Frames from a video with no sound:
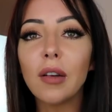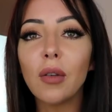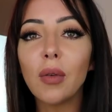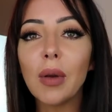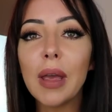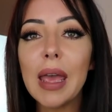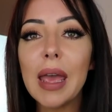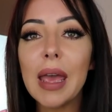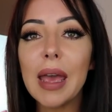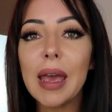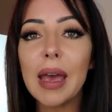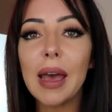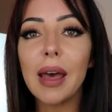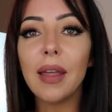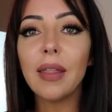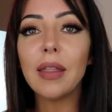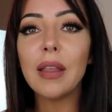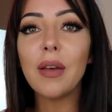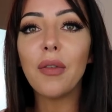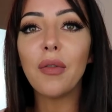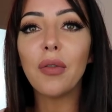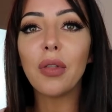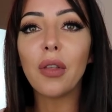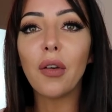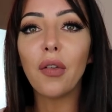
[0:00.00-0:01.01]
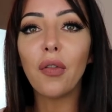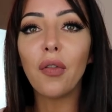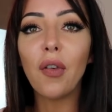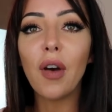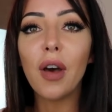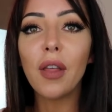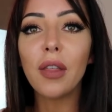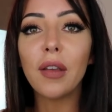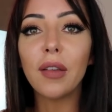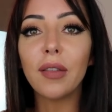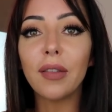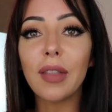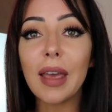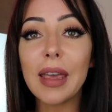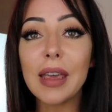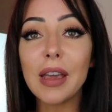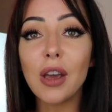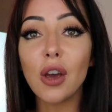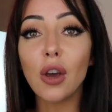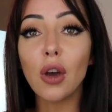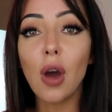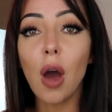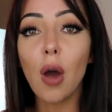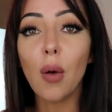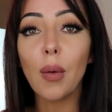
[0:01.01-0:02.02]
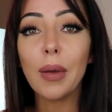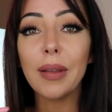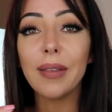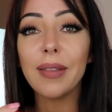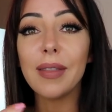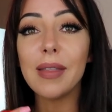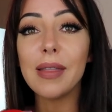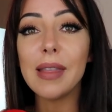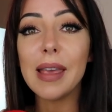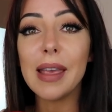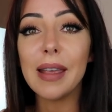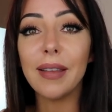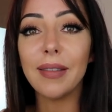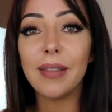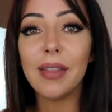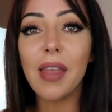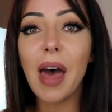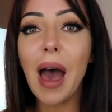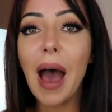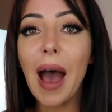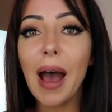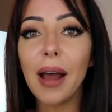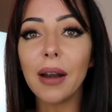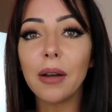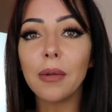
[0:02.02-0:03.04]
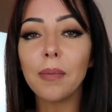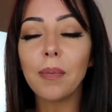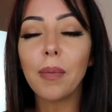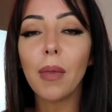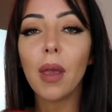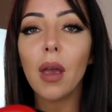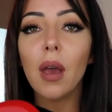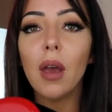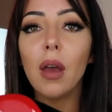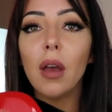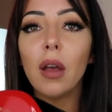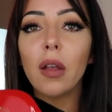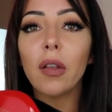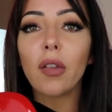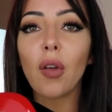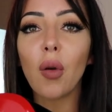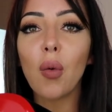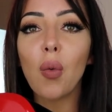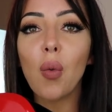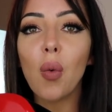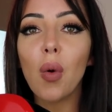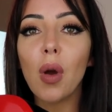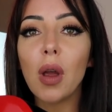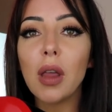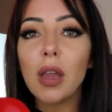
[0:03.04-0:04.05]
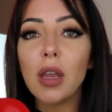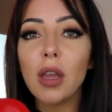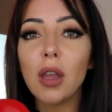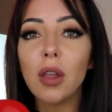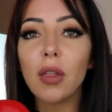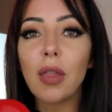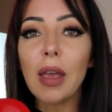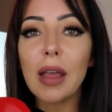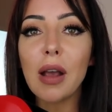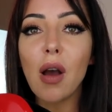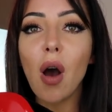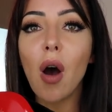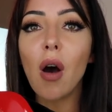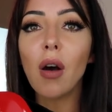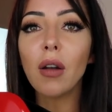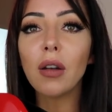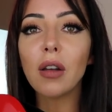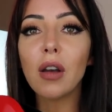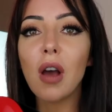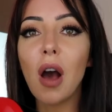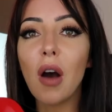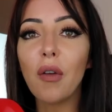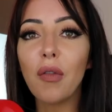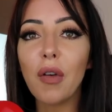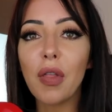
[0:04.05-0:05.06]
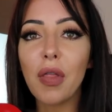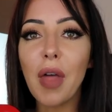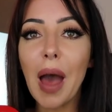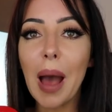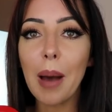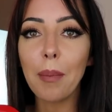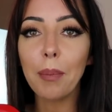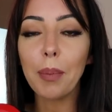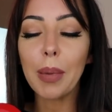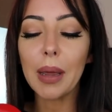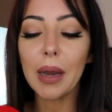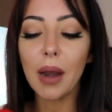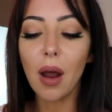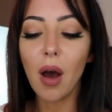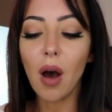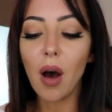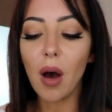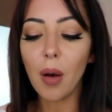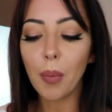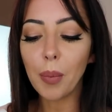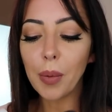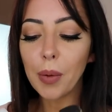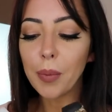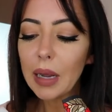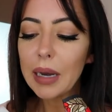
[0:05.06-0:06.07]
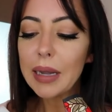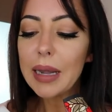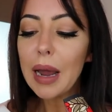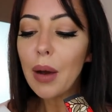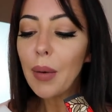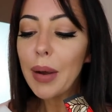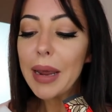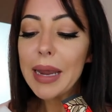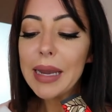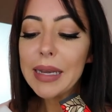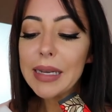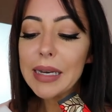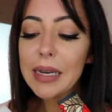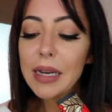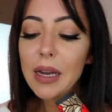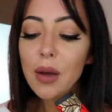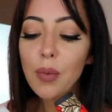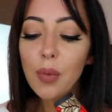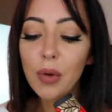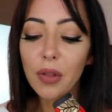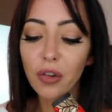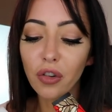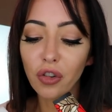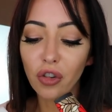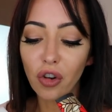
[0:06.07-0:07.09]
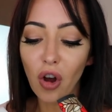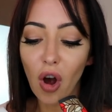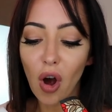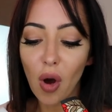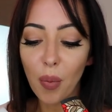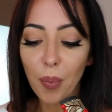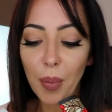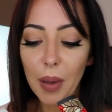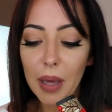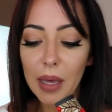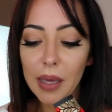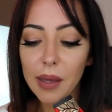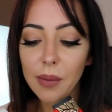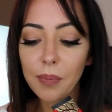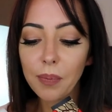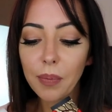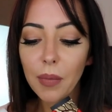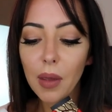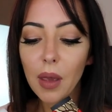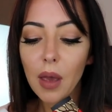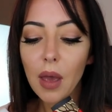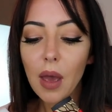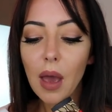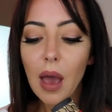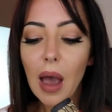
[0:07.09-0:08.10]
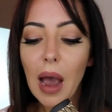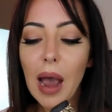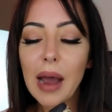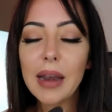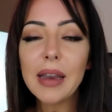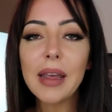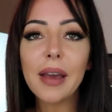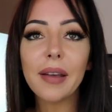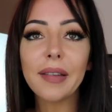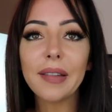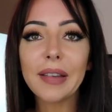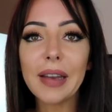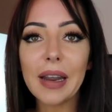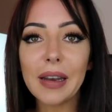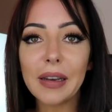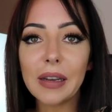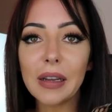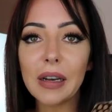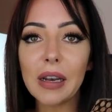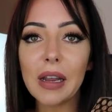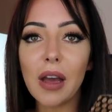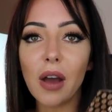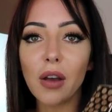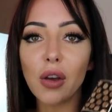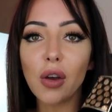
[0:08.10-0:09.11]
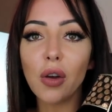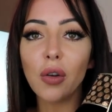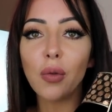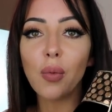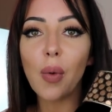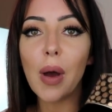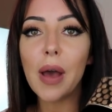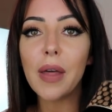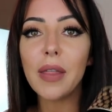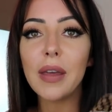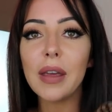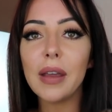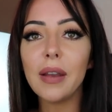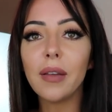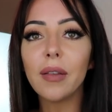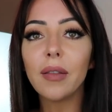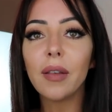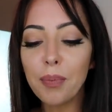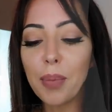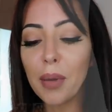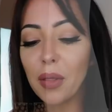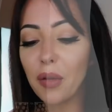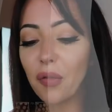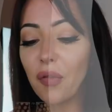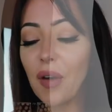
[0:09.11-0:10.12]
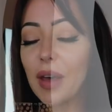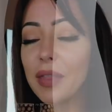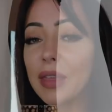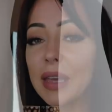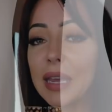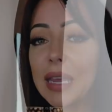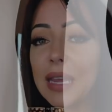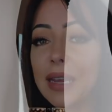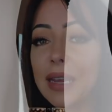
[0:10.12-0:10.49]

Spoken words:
along here, and the furthest they can go is that. So they can't cover that bit up. Now he did it with a Sharpie, and yes, technically I could wear these, but the fact that